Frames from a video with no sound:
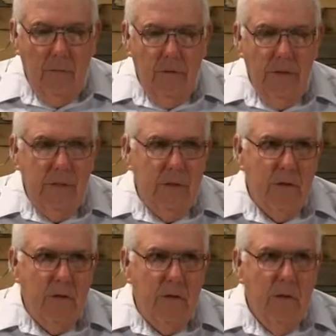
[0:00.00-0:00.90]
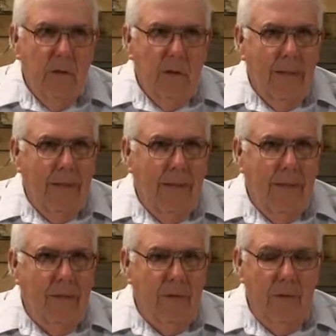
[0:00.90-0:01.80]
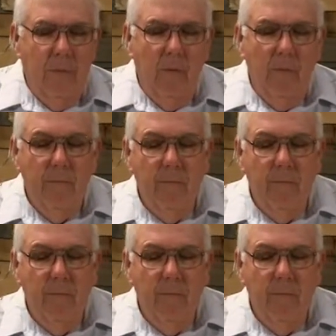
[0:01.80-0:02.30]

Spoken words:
Jesus cleaned out the temple,